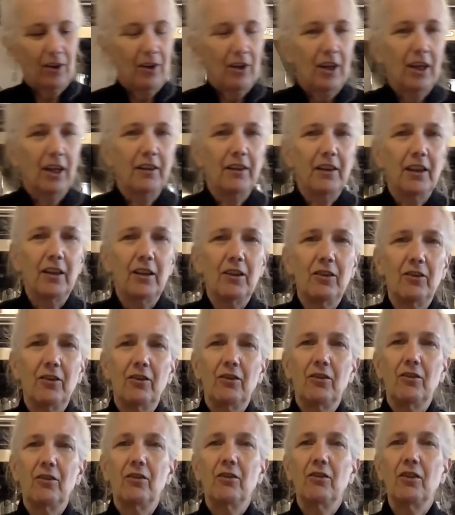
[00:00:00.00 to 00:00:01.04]
And then
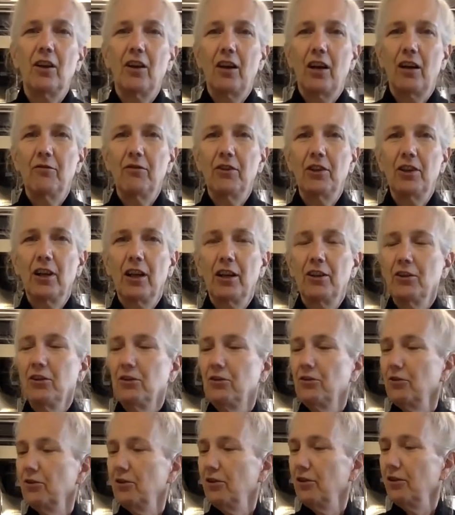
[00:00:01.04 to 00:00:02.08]
the avocado
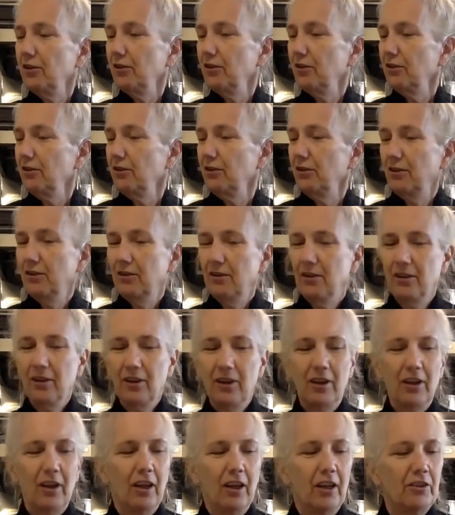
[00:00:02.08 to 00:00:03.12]
oil.
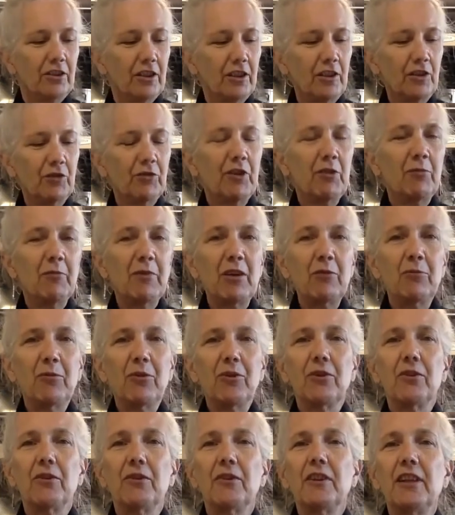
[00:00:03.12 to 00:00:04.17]
Just
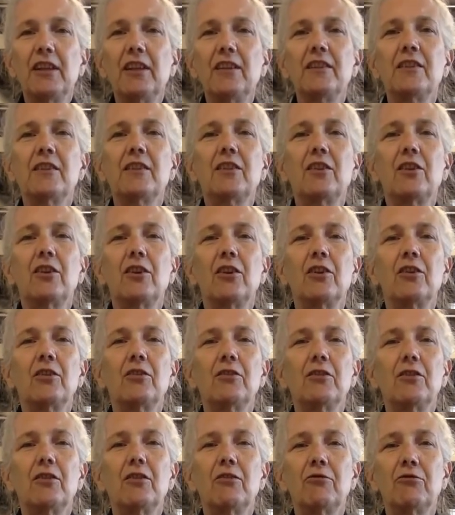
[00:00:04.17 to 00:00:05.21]
remember, these are
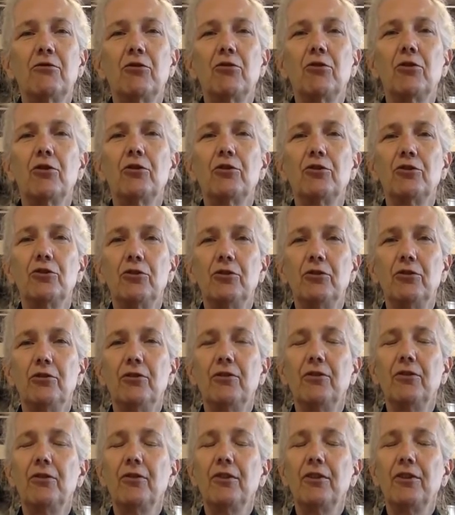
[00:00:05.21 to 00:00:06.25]
for
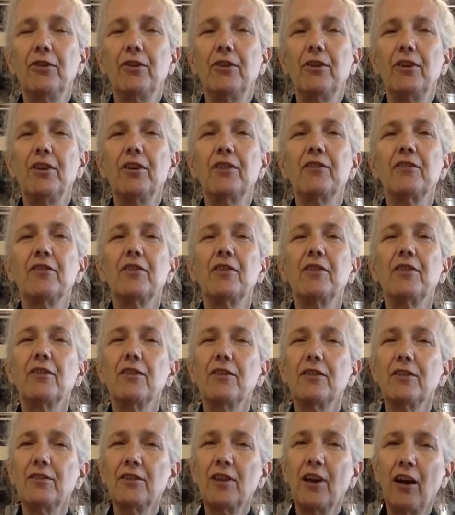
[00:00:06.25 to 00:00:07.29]

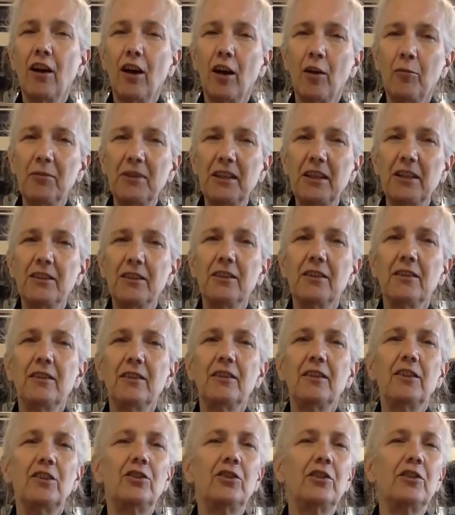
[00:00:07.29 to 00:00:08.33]
topping
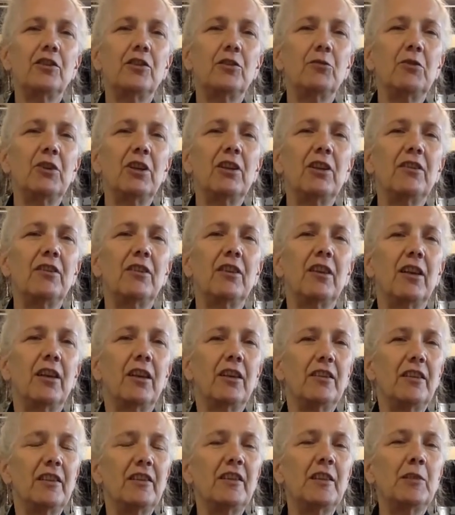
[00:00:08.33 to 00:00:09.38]
dishes with,
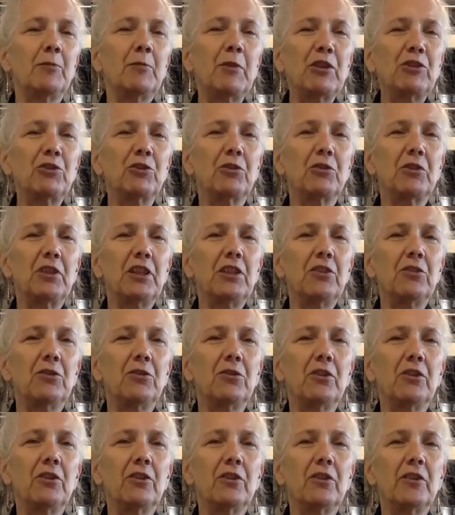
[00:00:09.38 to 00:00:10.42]
these specialty
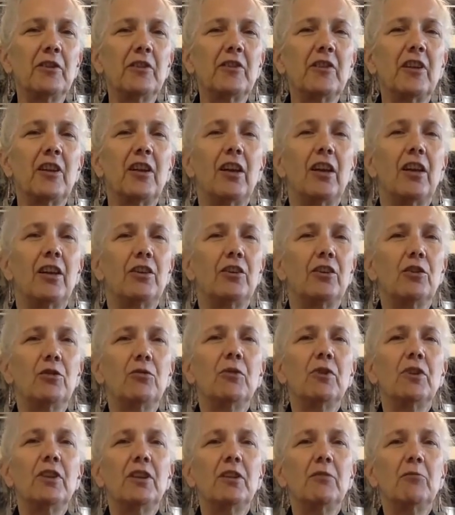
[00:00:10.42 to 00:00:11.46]
oils. You
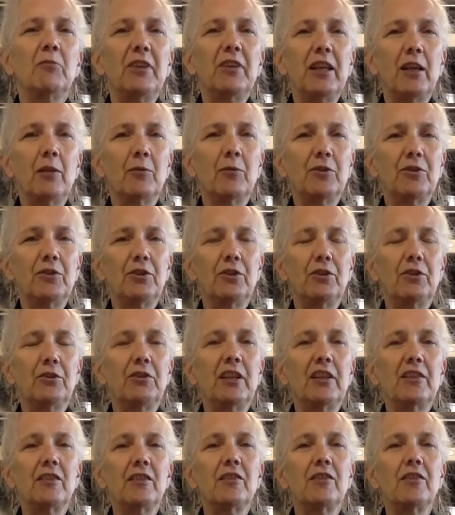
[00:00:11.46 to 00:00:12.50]
wouldn't be able to
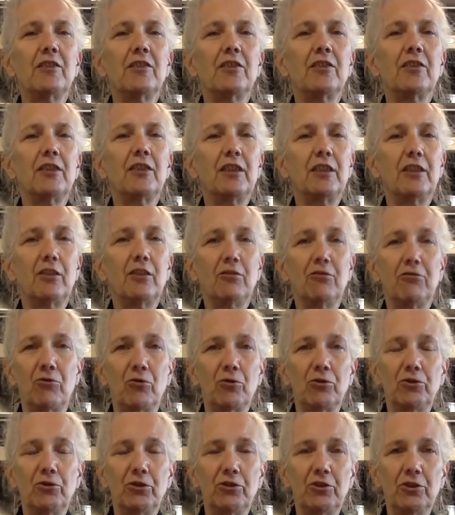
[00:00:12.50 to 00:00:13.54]
necessarily
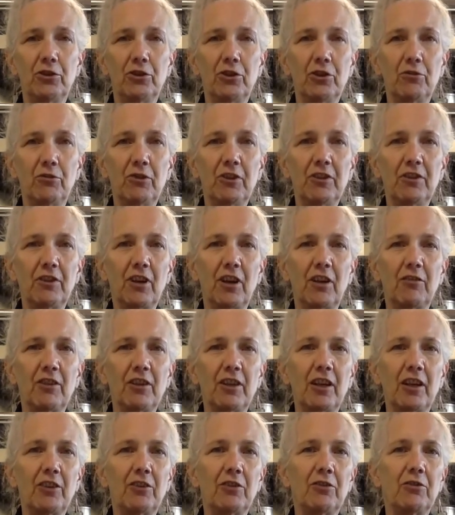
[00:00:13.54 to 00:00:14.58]
afford to cook with
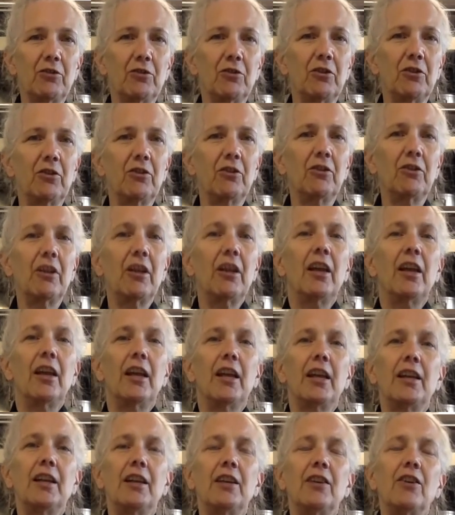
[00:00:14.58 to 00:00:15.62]
avocado oil,
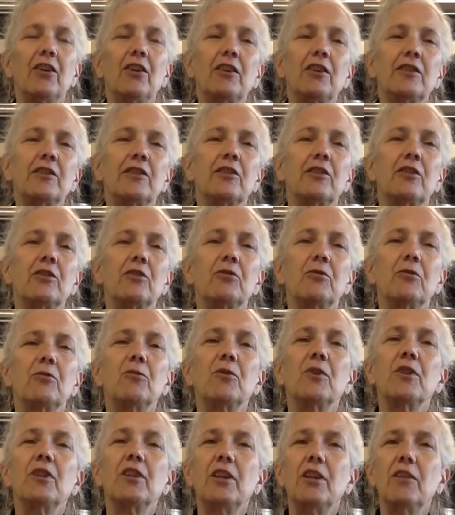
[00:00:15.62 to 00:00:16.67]
and it also
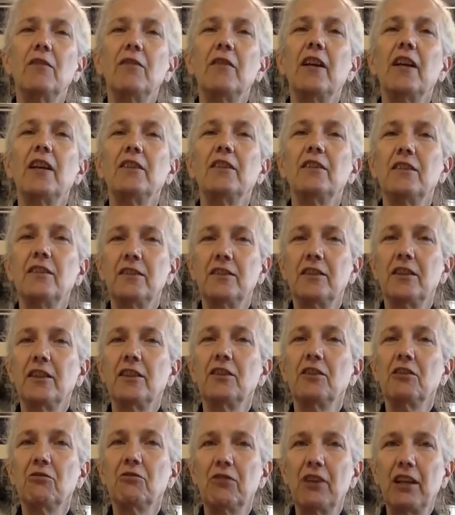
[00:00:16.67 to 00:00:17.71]
would give that
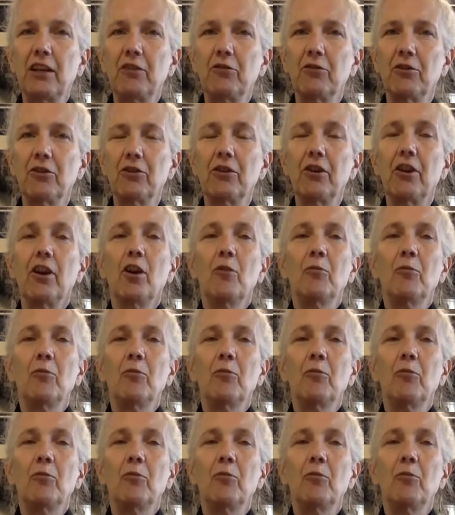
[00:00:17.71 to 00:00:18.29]
distinct flavor.